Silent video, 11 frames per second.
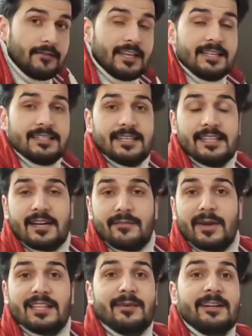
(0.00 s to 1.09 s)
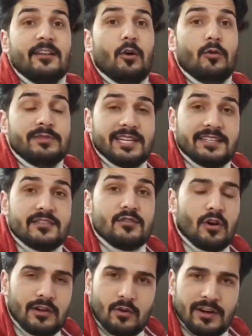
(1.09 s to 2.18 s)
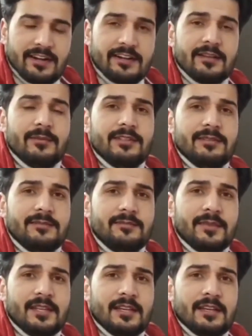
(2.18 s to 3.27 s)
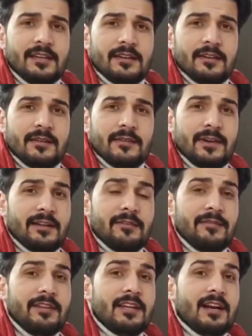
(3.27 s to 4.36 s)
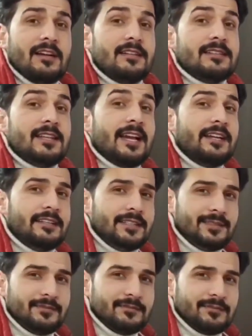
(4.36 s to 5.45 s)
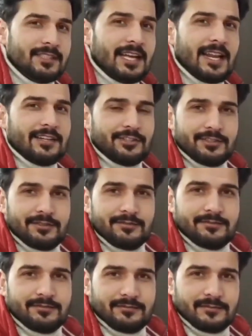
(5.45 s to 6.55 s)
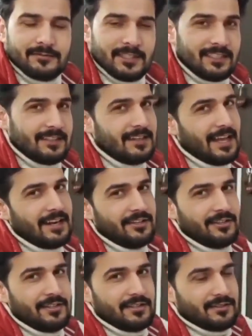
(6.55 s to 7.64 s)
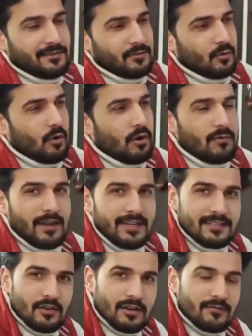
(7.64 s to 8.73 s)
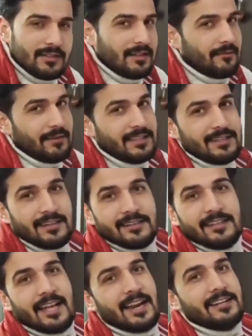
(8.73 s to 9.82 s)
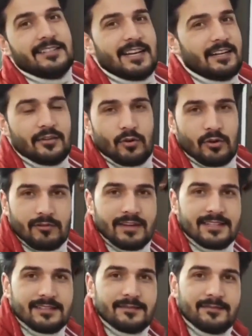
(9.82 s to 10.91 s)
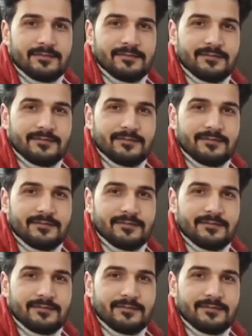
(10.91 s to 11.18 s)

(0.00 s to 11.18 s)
We can say that mathematical object is non-orientable whenever we can't decide the direction, whether the direction is clockwise or whether the direction is anti-clockwise.